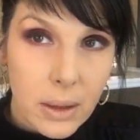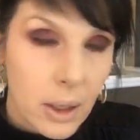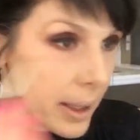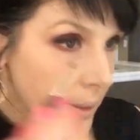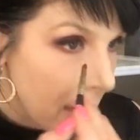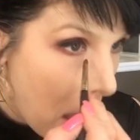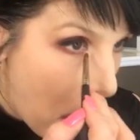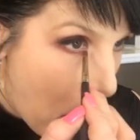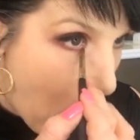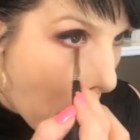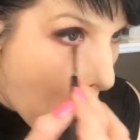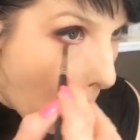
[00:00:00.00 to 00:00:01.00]
Look at that.
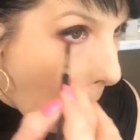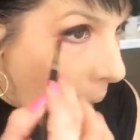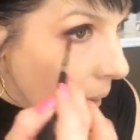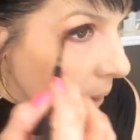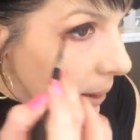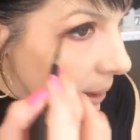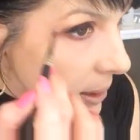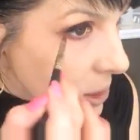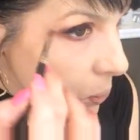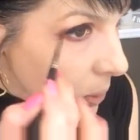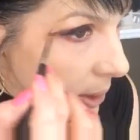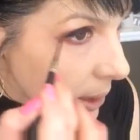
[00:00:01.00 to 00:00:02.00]

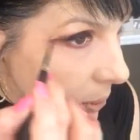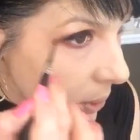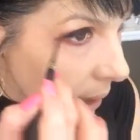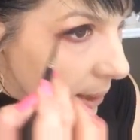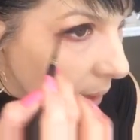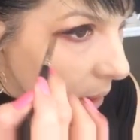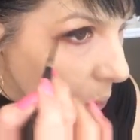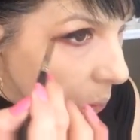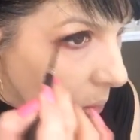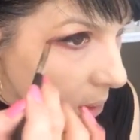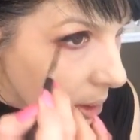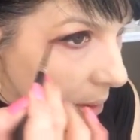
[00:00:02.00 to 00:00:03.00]
It's really creating a
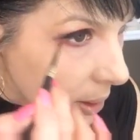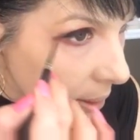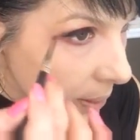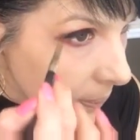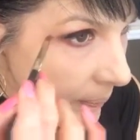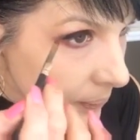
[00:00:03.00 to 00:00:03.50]
cool look.